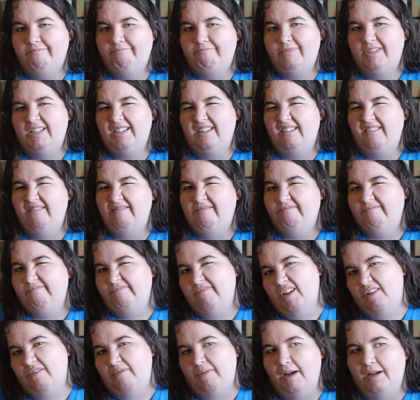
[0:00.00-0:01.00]
So,
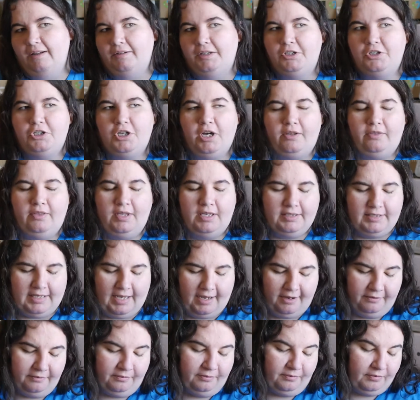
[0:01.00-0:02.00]
oh well, you try things
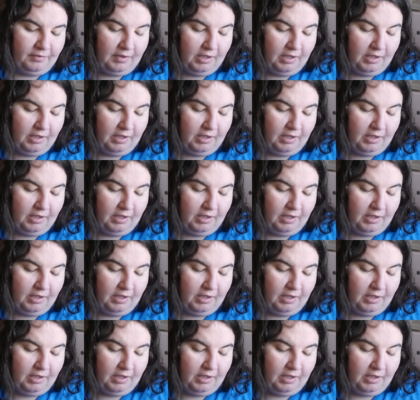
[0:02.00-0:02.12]
out.